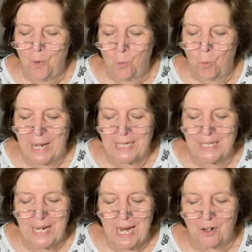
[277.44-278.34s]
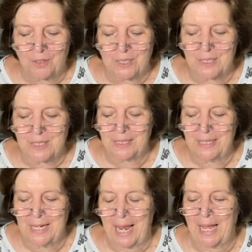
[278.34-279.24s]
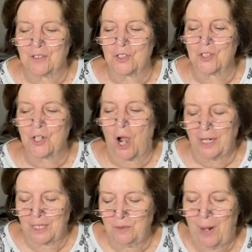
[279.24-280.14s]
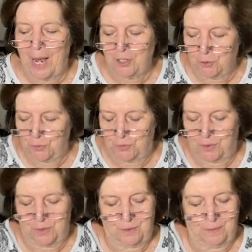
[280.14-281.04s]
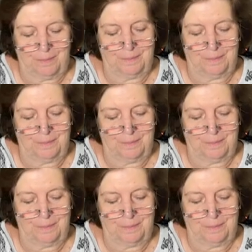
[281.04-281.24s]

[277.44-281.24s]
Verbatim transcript: wading herons and stalking raccoons.